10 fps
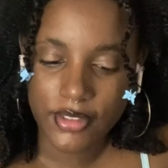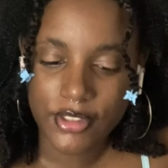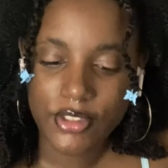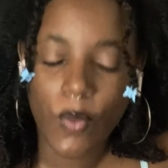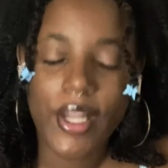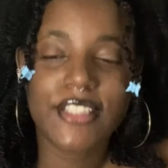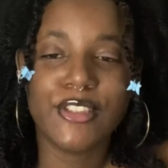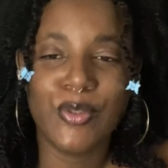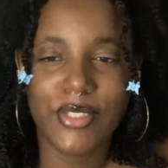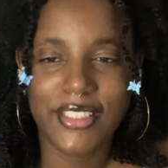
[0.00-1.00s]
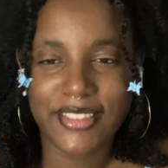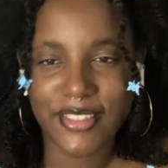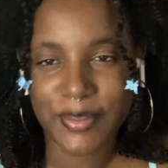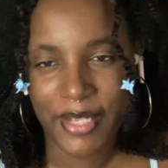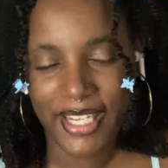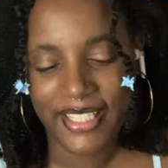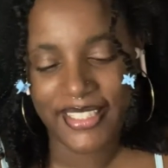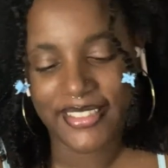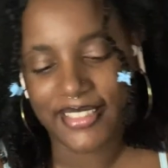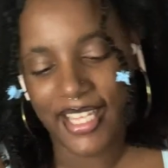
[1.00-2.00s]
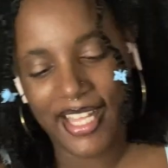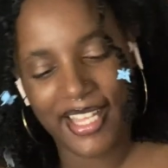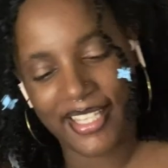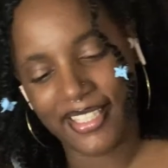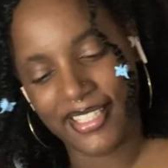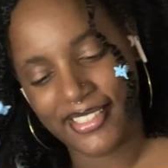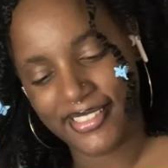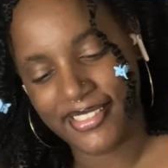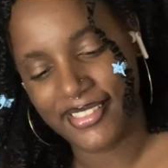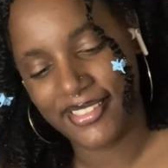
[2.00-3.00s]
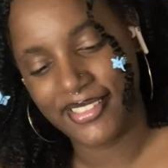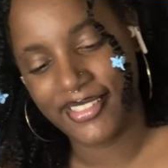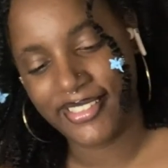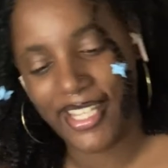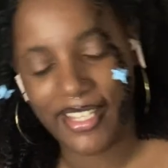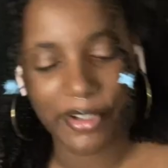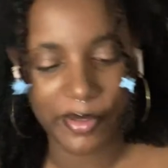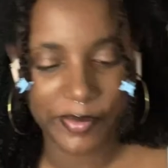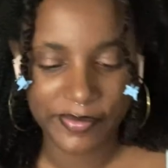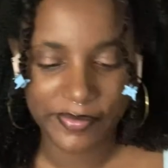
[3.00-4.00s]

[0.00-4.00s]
So he's doing this to spite his daddy. Damn.